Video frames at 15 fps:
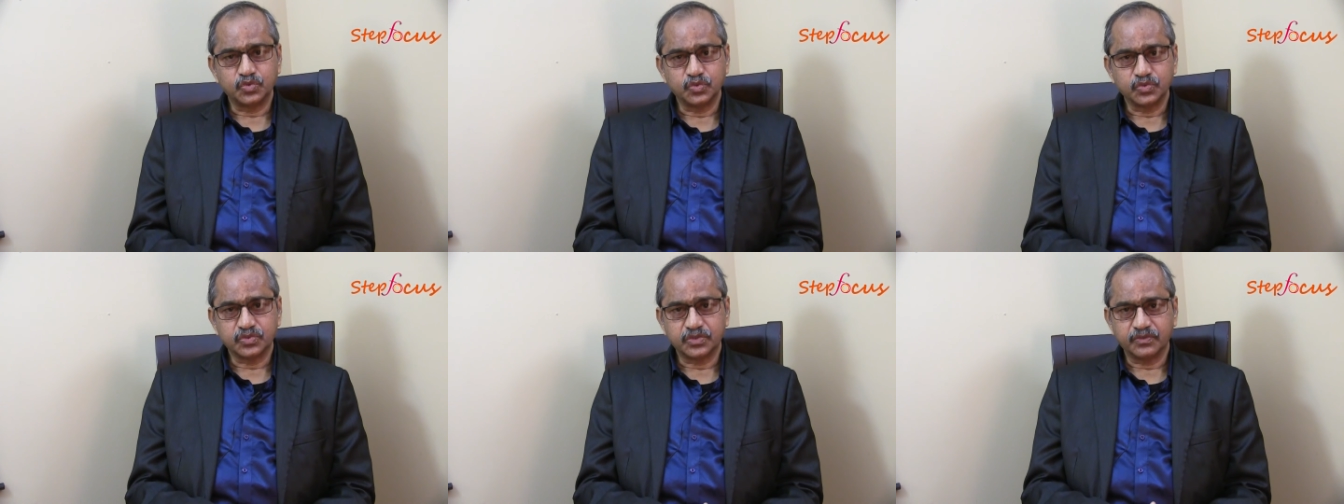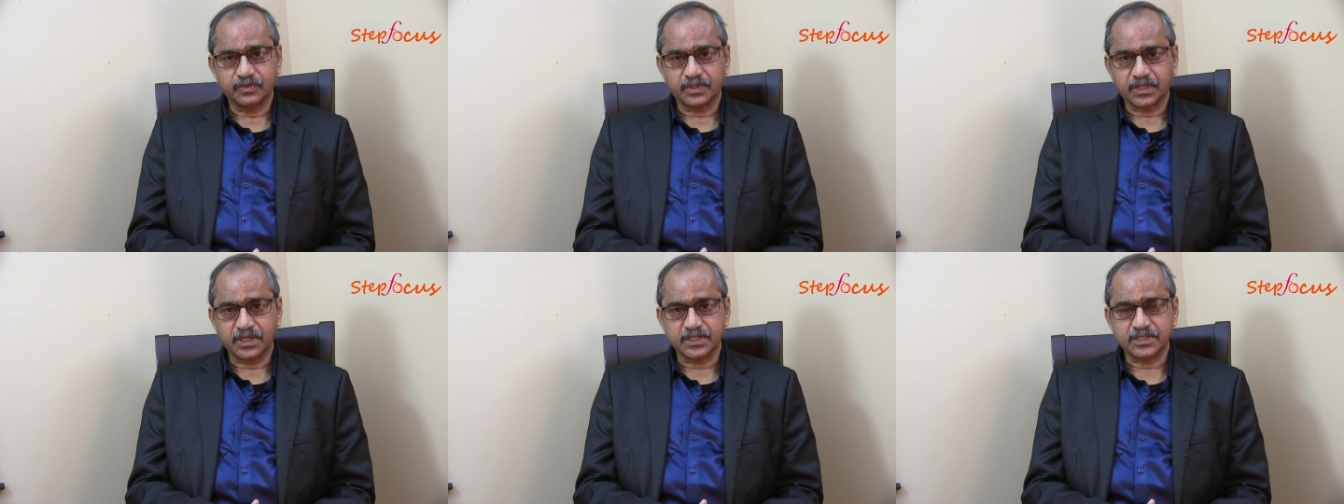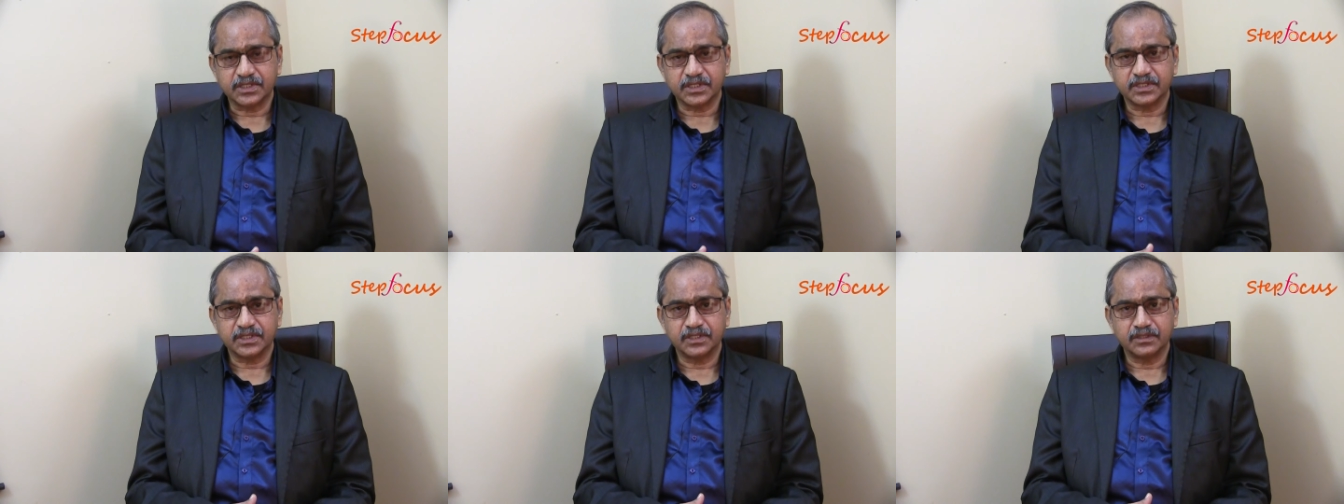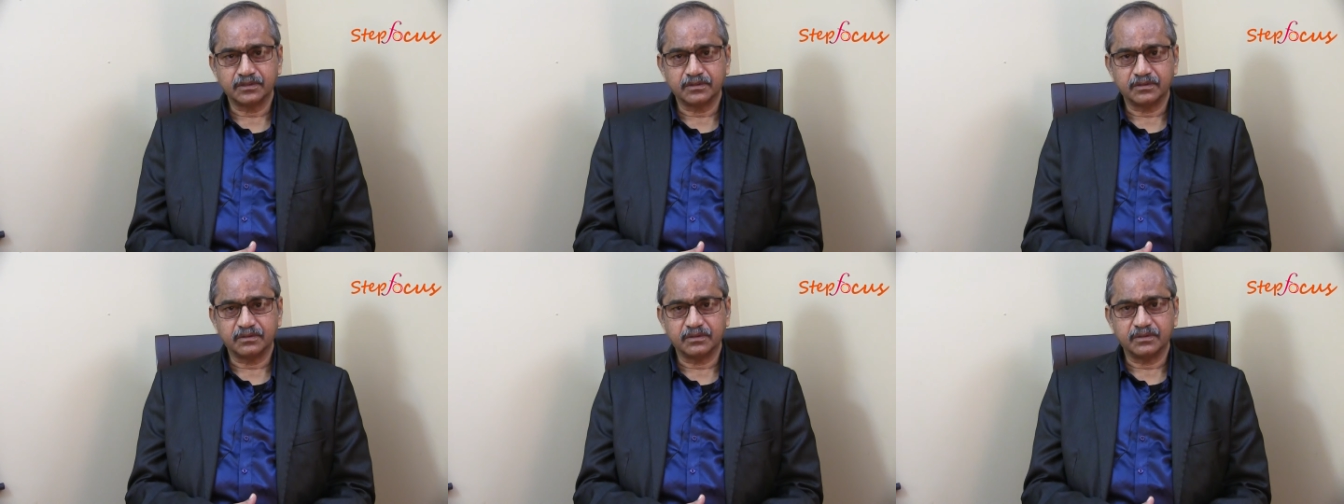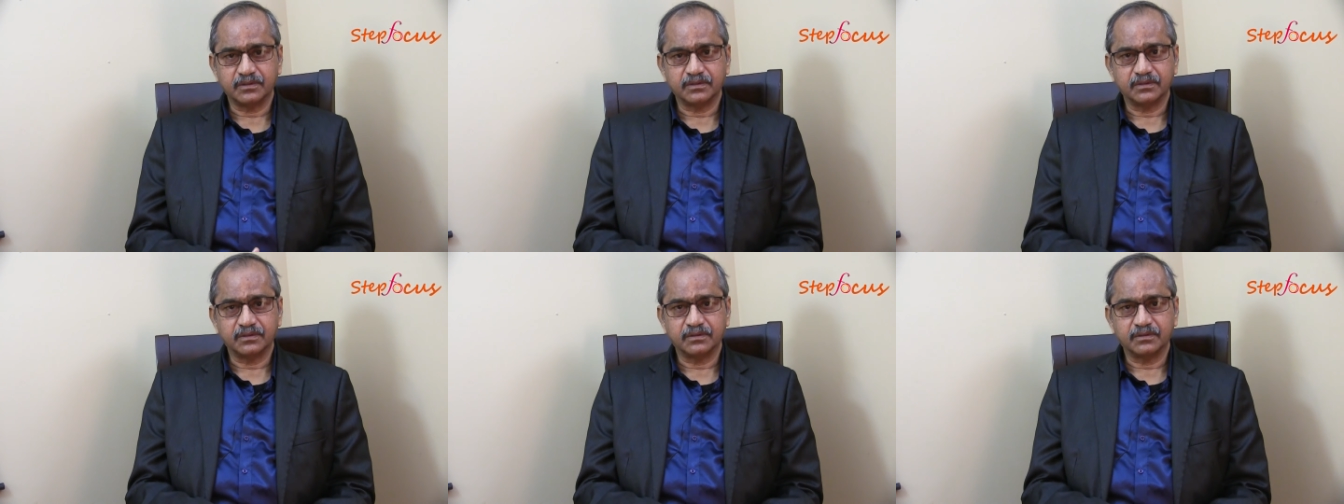choose your construction
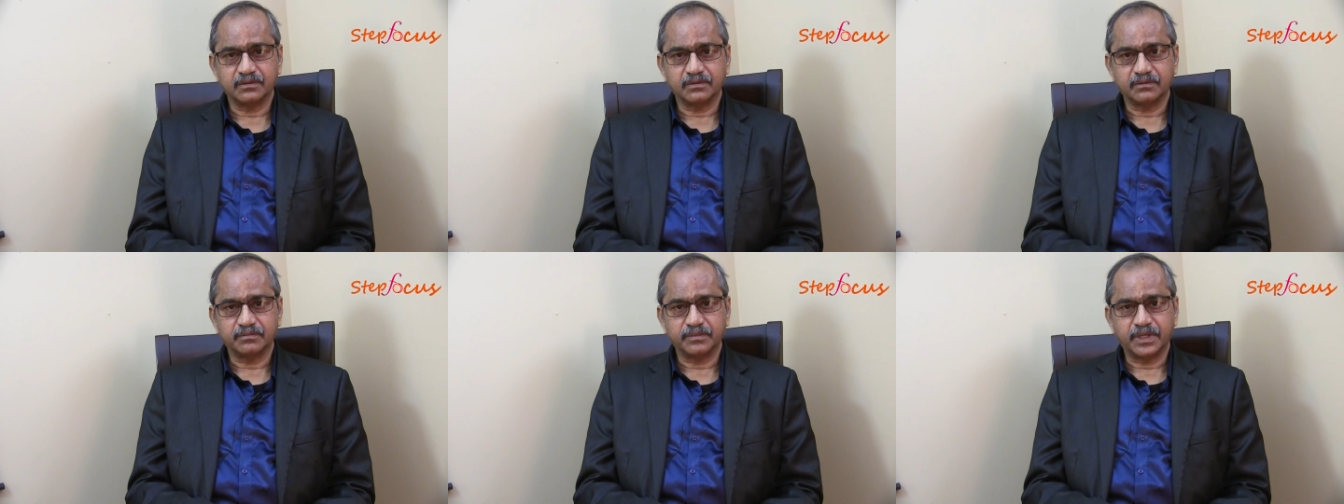uh,